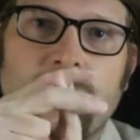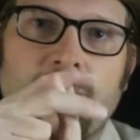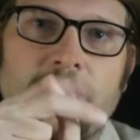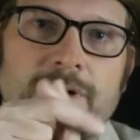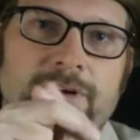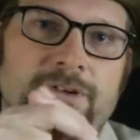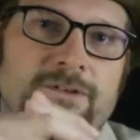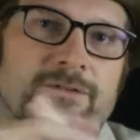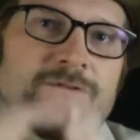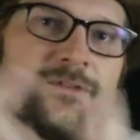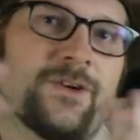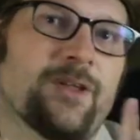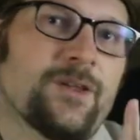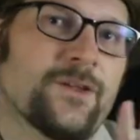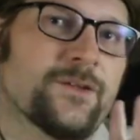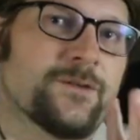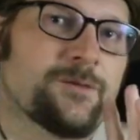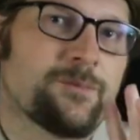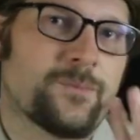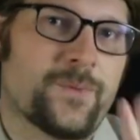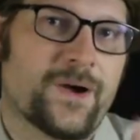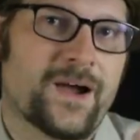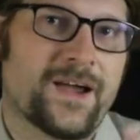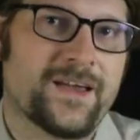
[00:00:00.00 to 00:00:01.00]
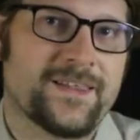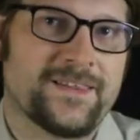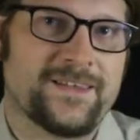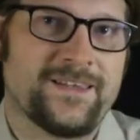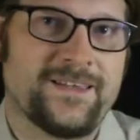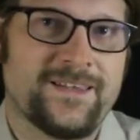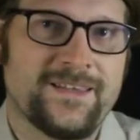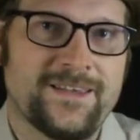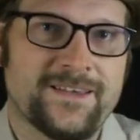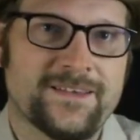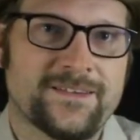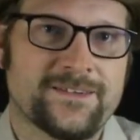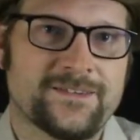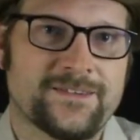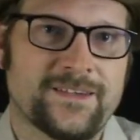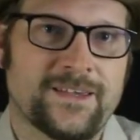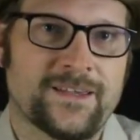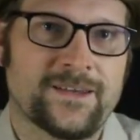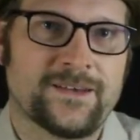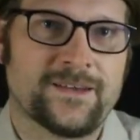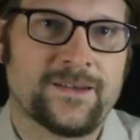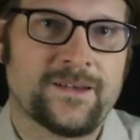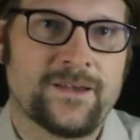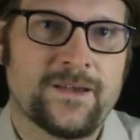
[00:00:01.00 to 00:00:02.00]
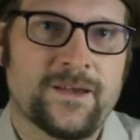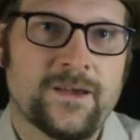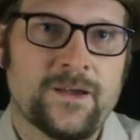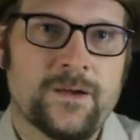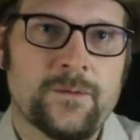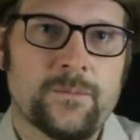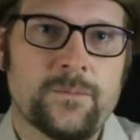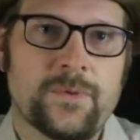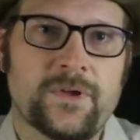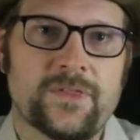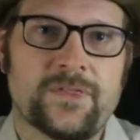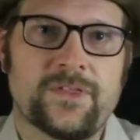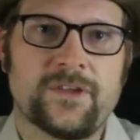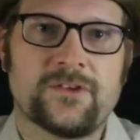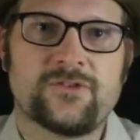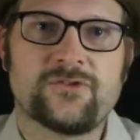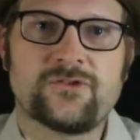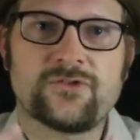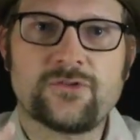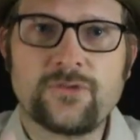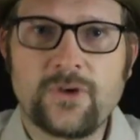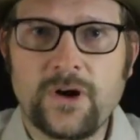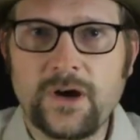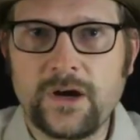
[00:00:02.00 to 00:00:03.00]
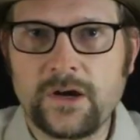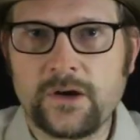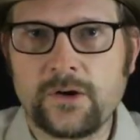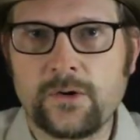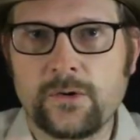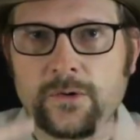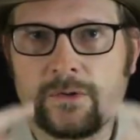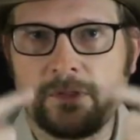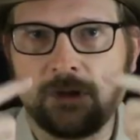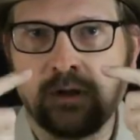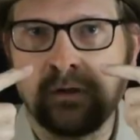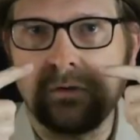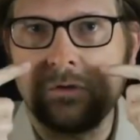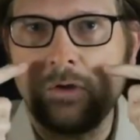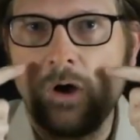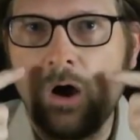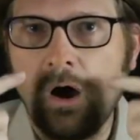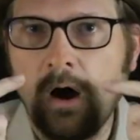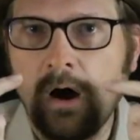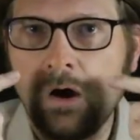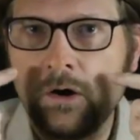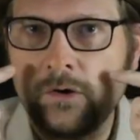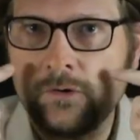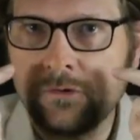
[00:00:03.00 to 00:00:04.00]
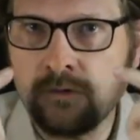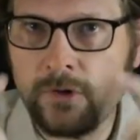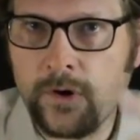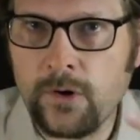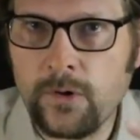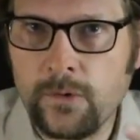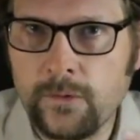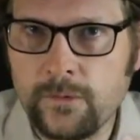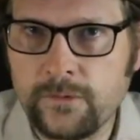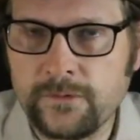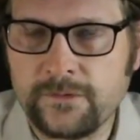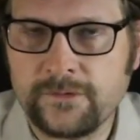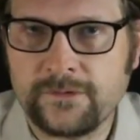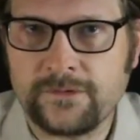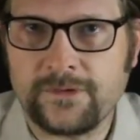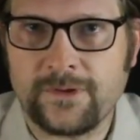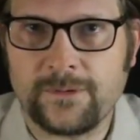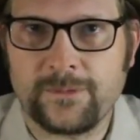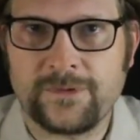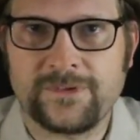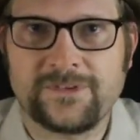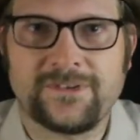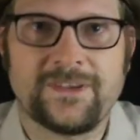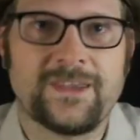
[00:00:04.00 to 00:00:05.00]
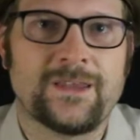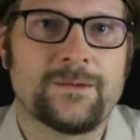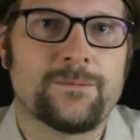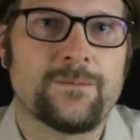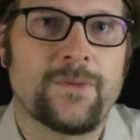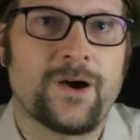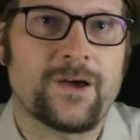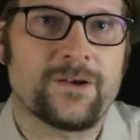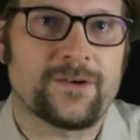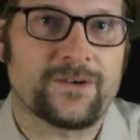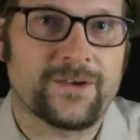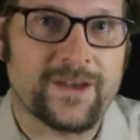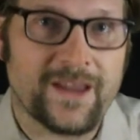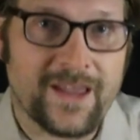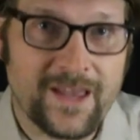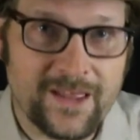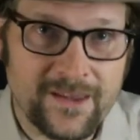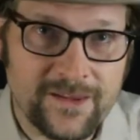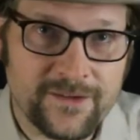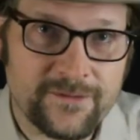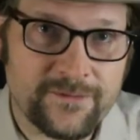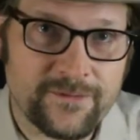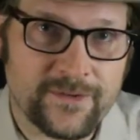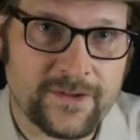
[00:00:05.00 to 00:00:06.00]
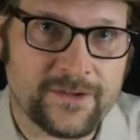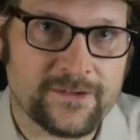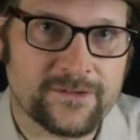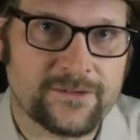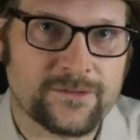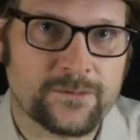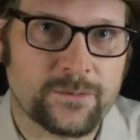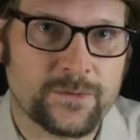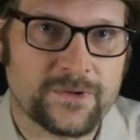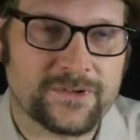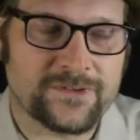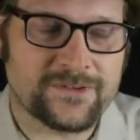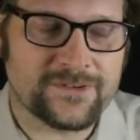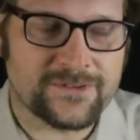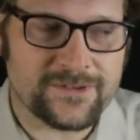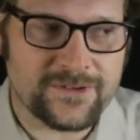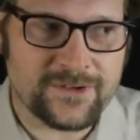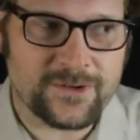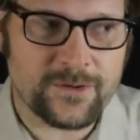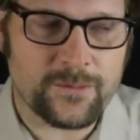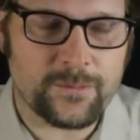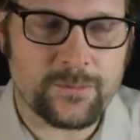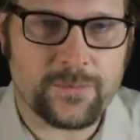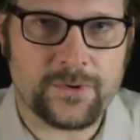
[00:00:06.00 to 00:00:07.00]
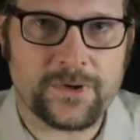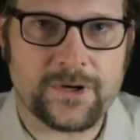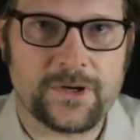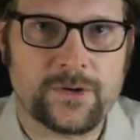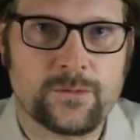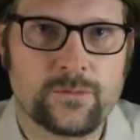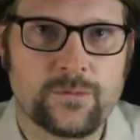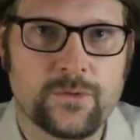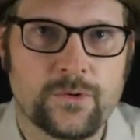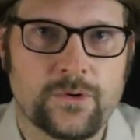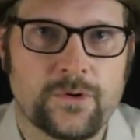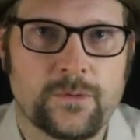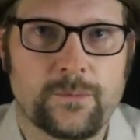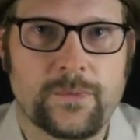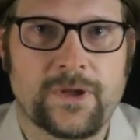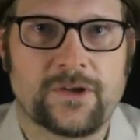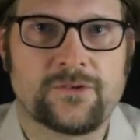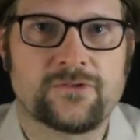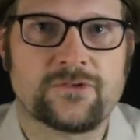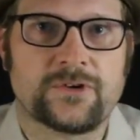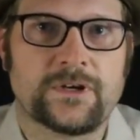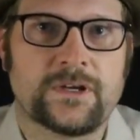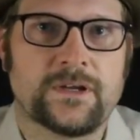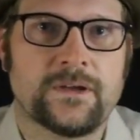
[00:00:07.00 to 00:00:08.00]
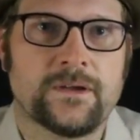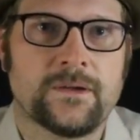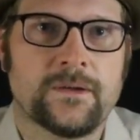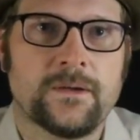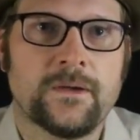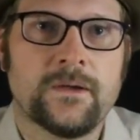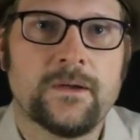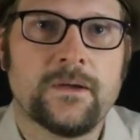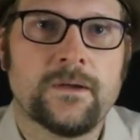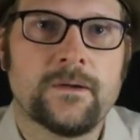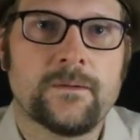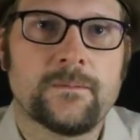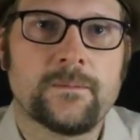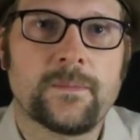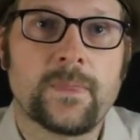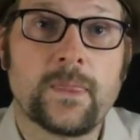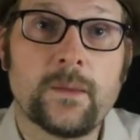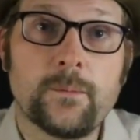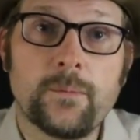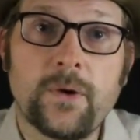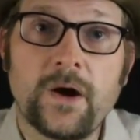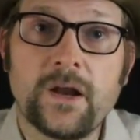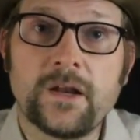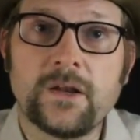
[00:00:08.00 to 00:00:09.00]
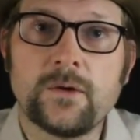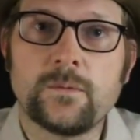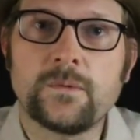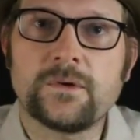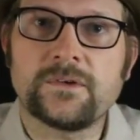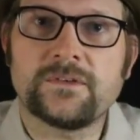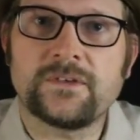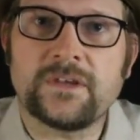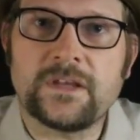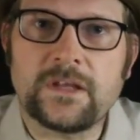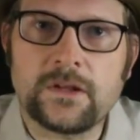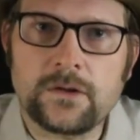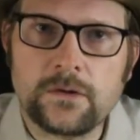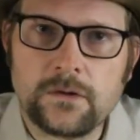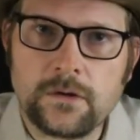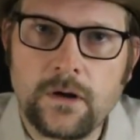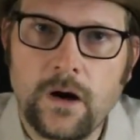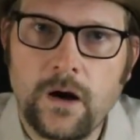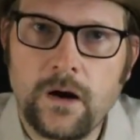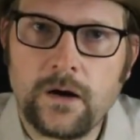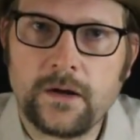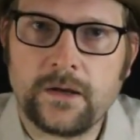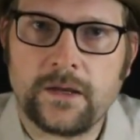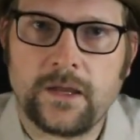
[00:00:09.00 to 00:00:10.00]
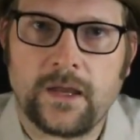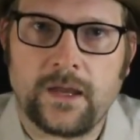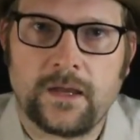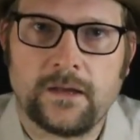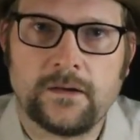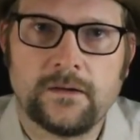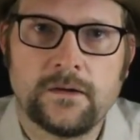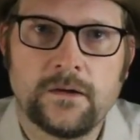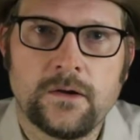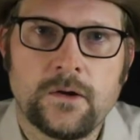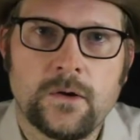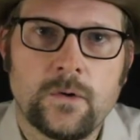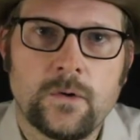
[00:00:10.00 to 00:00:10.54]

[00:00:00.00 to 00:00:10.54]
were developed by the Eocene, but the trunk or the long nose that we see in modern elephants was still pretty rudimentary. The body was elongate